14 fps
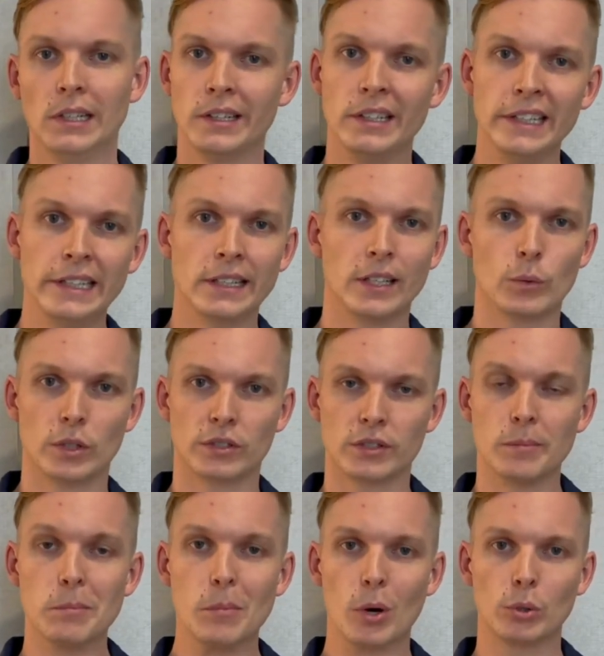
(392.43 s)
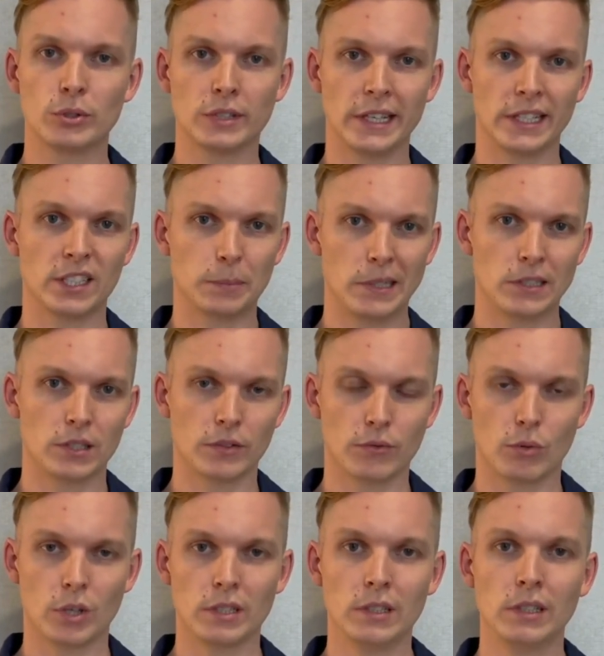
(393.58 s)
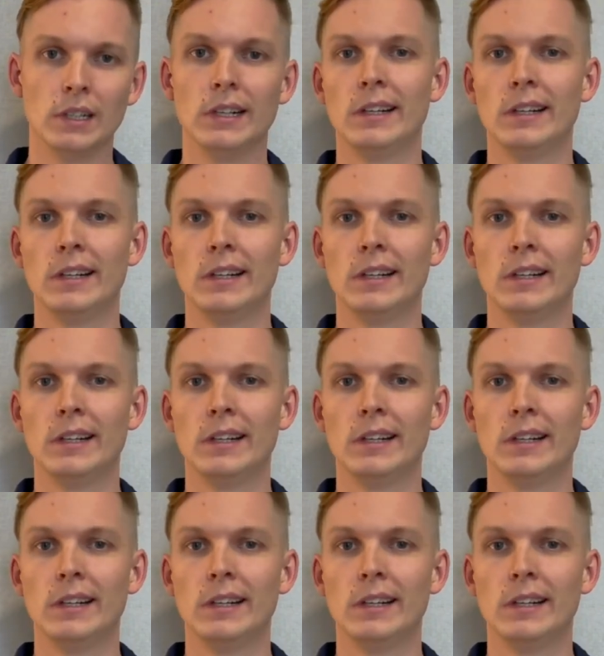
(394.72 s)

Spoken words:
Li-Ning was the most expensive one,